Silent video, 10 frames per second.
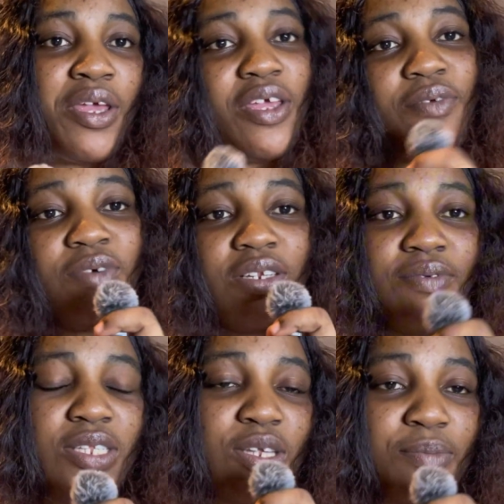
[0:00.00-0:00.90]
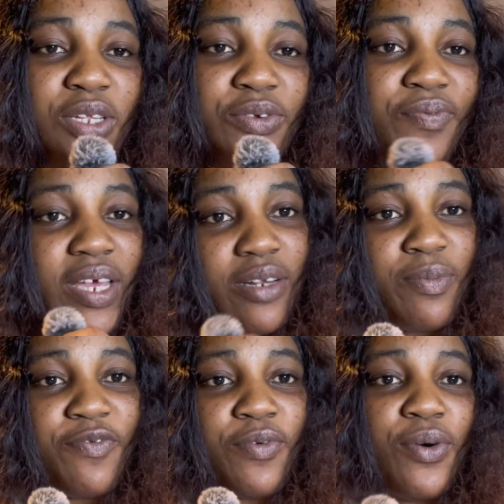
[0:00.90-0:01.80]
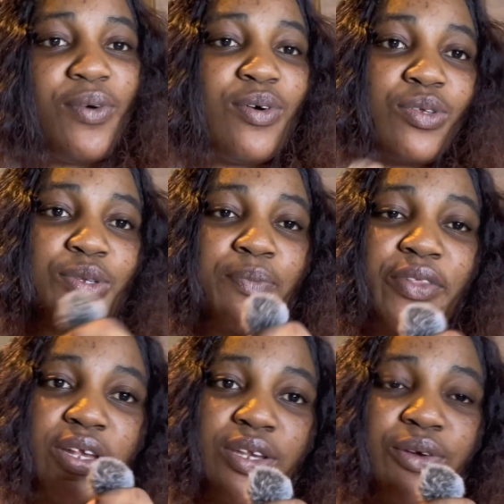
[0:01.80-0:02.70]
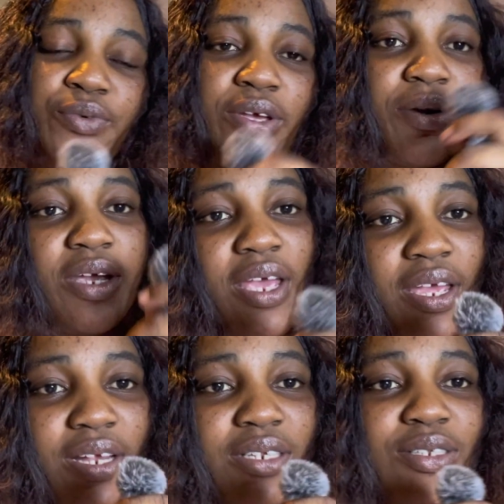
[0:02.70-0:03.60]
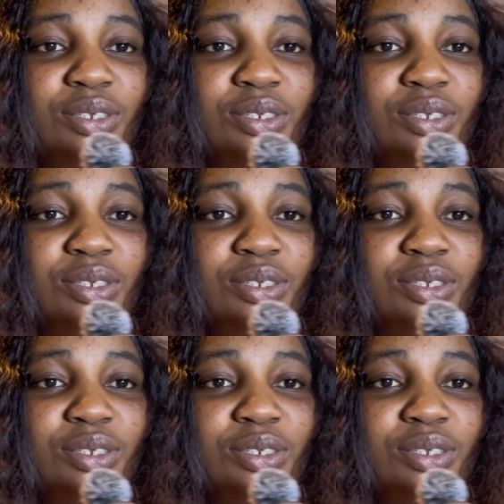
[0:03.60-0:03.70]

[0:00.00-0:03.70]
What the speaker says: even if it's something you've heard before or something new you're hearing.